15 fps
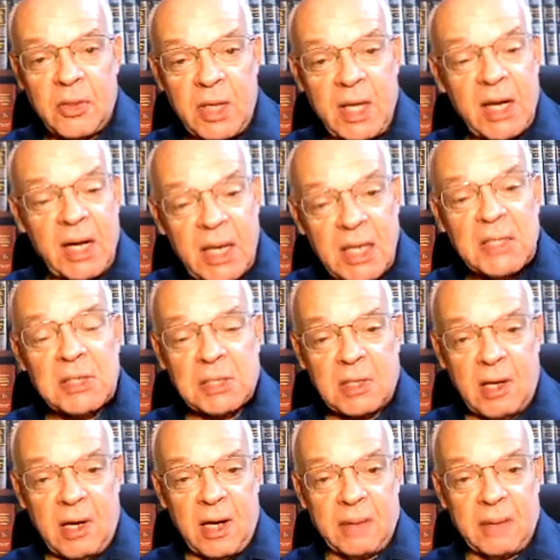It is
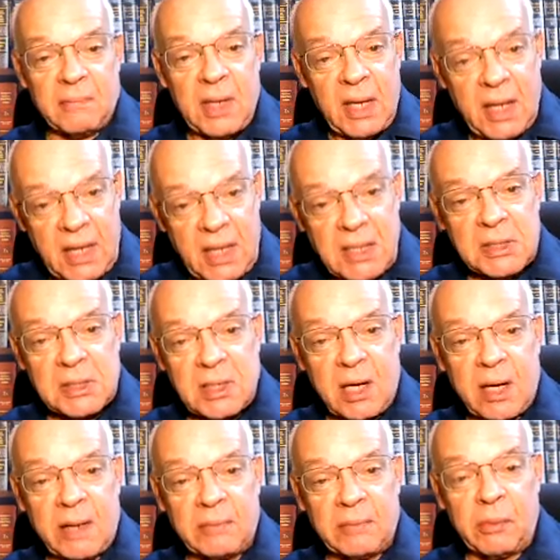time
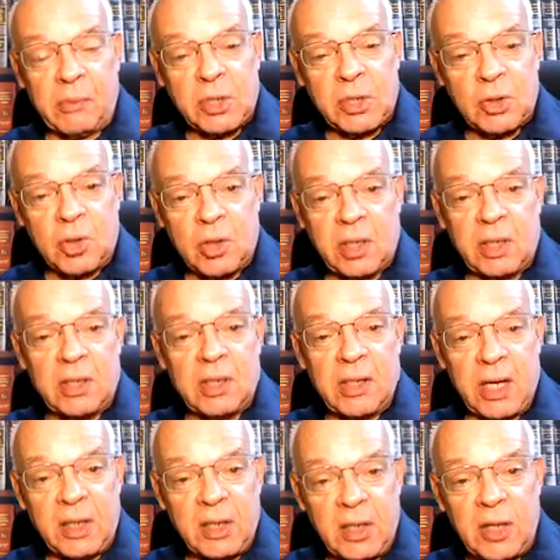that we took
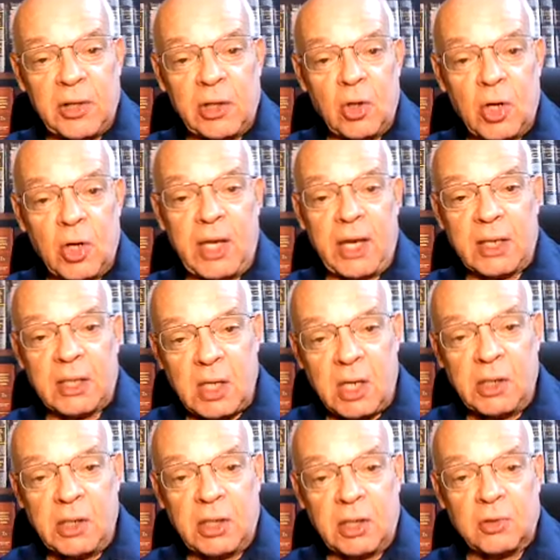another look at
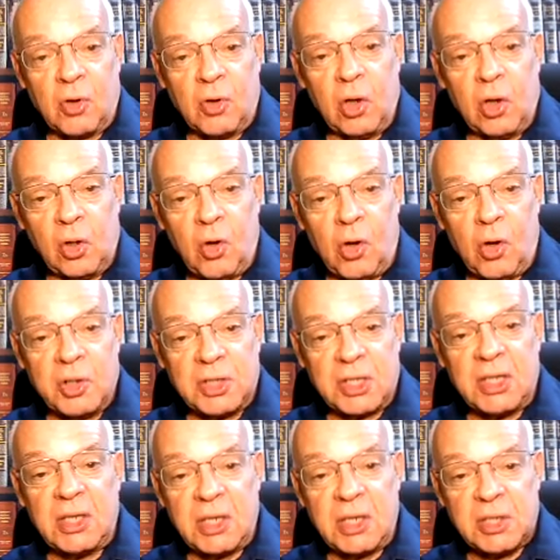gun control laws
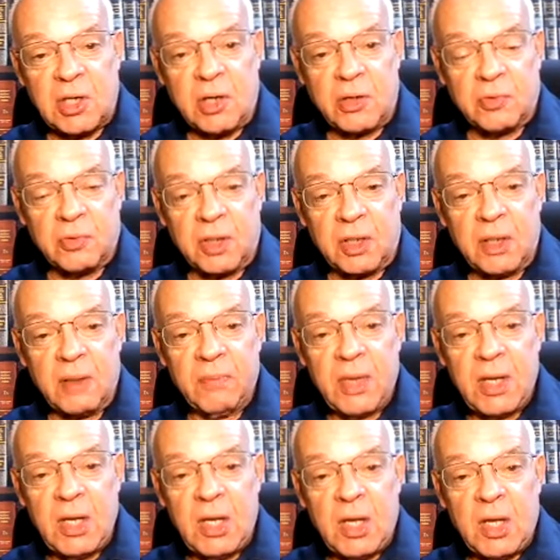in this country.
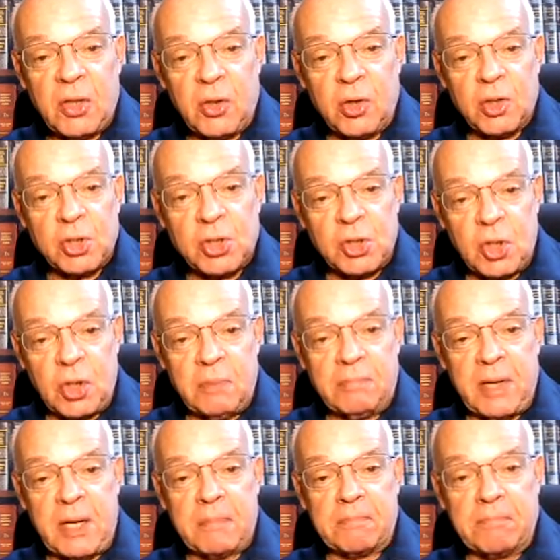There should
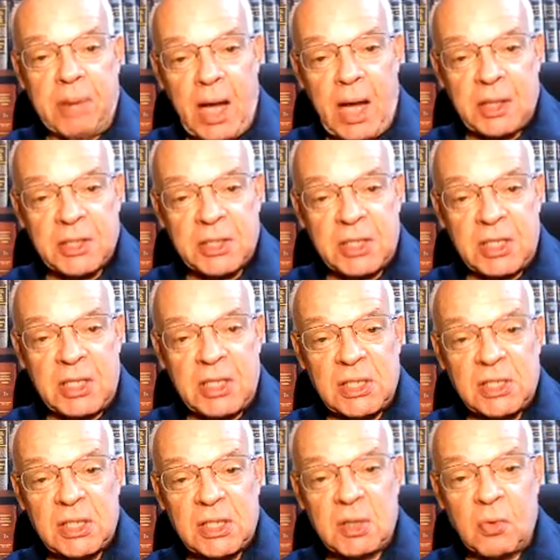be
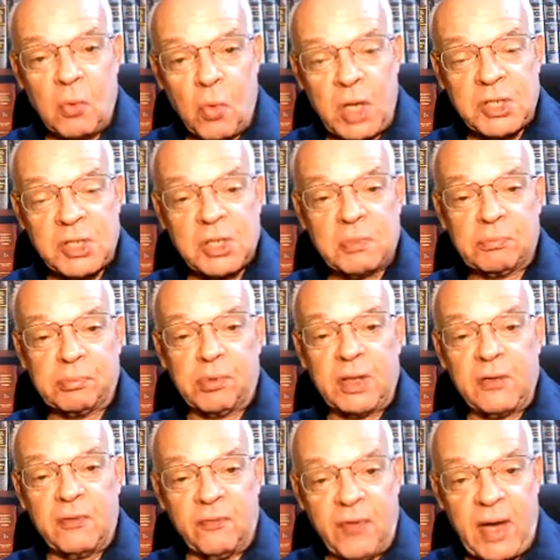policies which
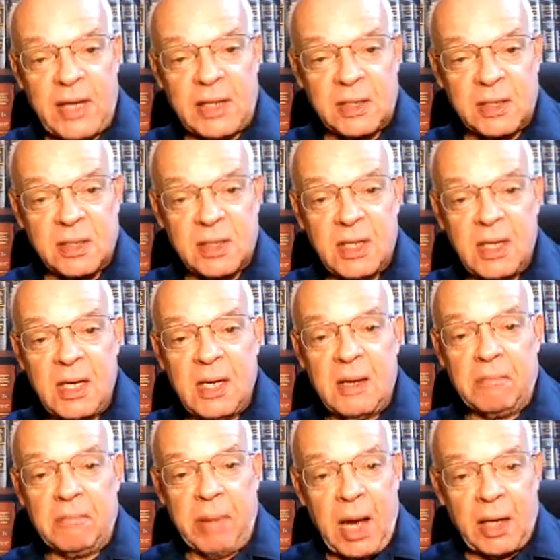prevent
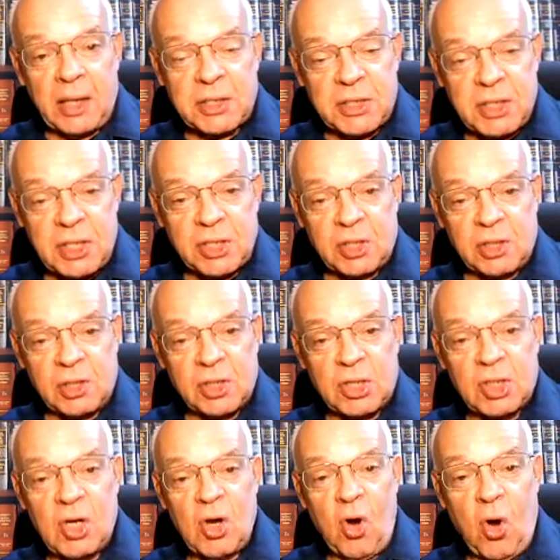
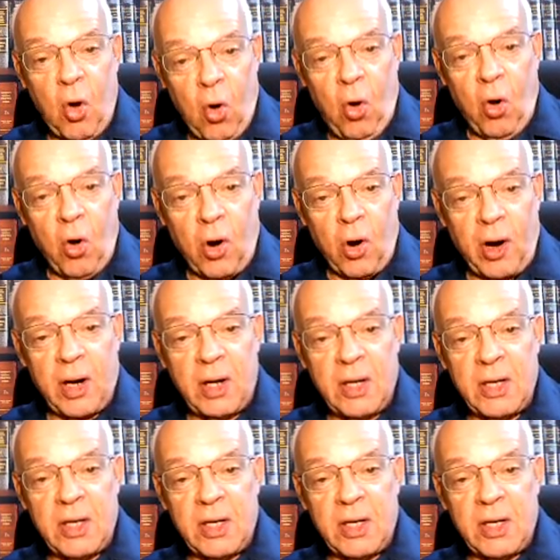politicians or